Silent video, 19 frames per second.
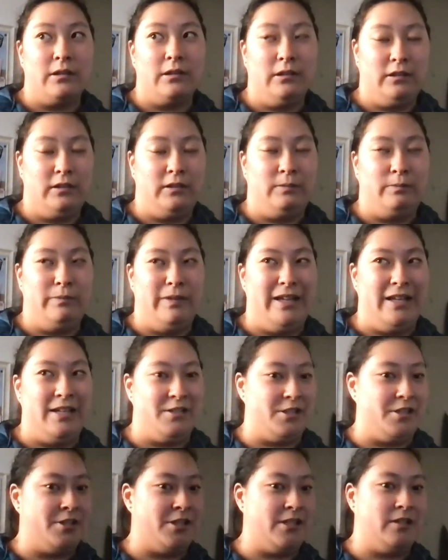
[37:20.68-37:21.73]
um
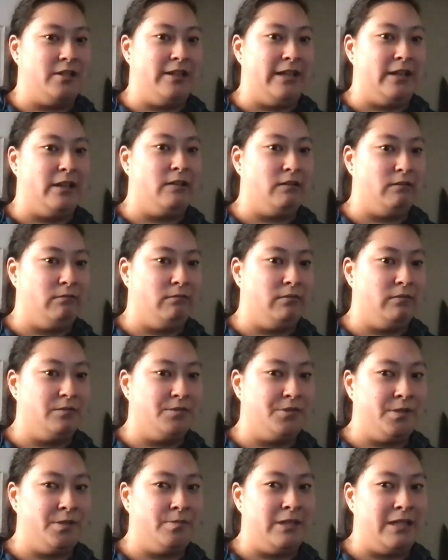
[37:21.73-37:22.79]
as I said, like
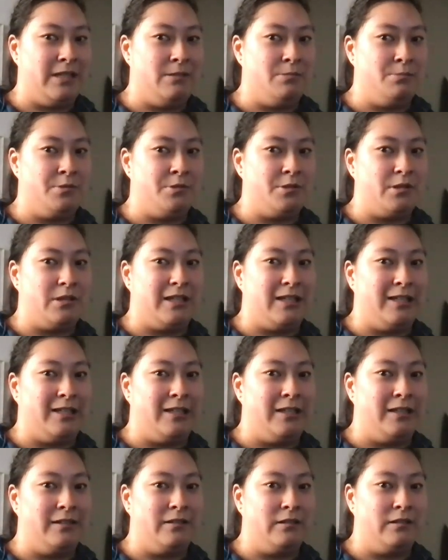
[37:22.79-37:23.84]
sometimes
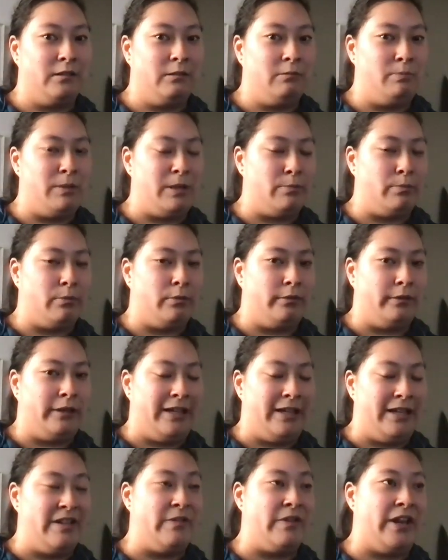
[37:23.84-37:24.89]
the people
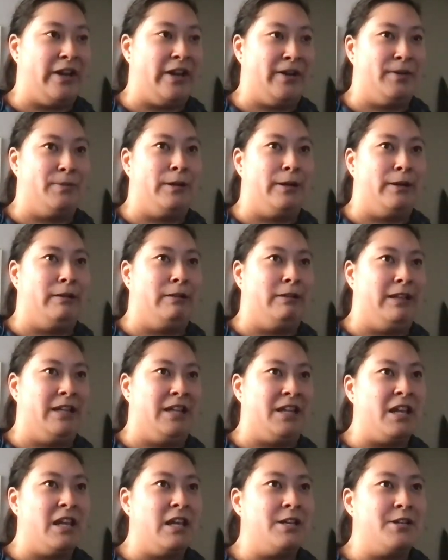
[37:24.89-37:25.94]
that you care about, like
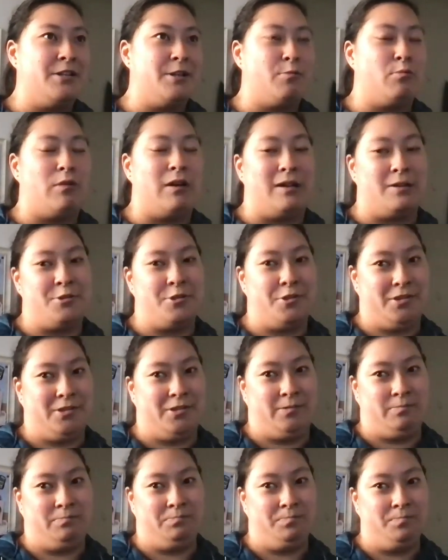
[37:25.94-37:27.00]
to watch
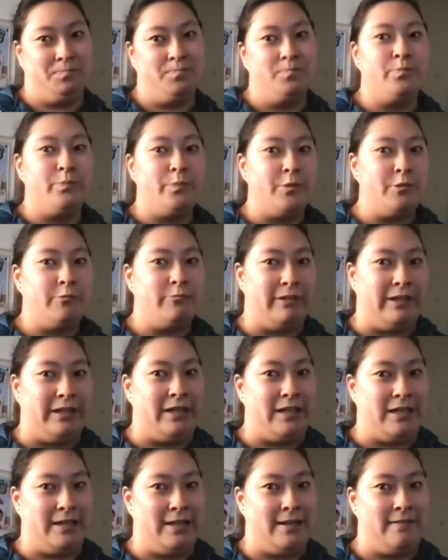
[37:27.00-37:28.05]
them like
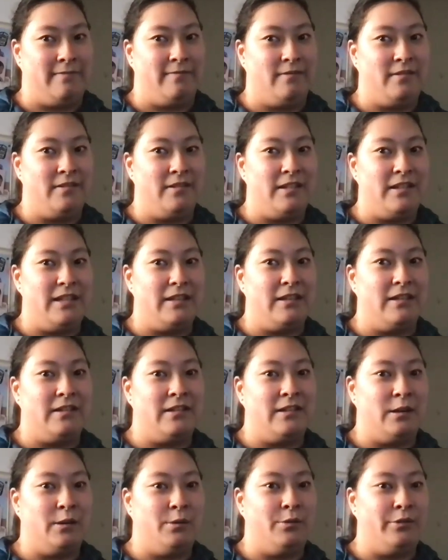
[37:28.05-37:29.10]
kind of
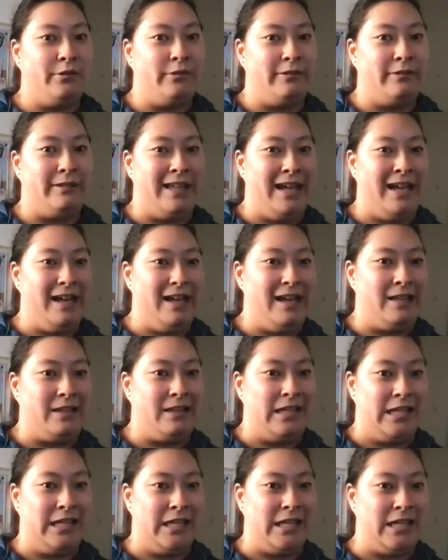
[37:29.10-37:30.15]
go through that. I
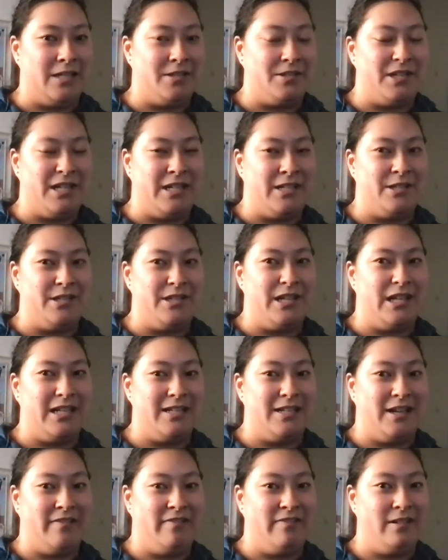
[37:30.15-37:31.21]
think it it's
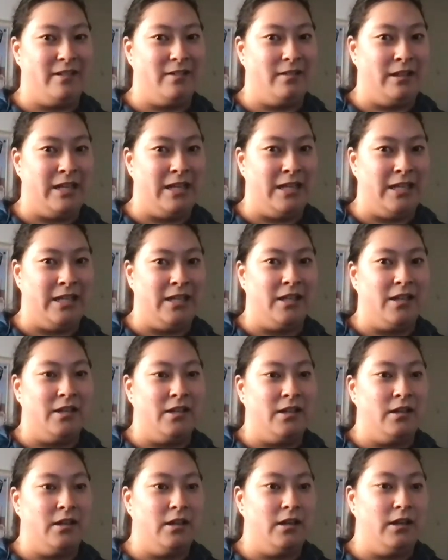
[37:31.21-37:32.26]
definitely
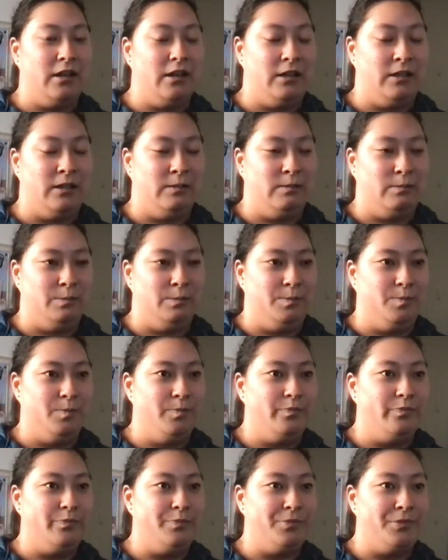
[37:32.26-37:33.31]
um
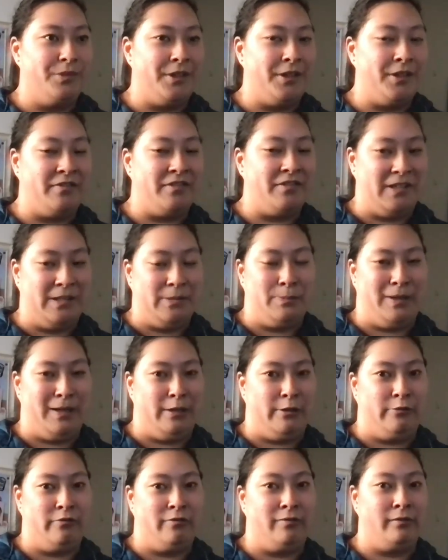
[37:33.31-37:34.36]
like a very
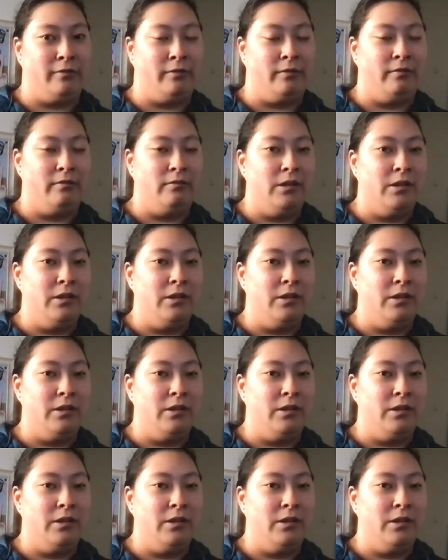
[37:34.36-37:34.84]
powerful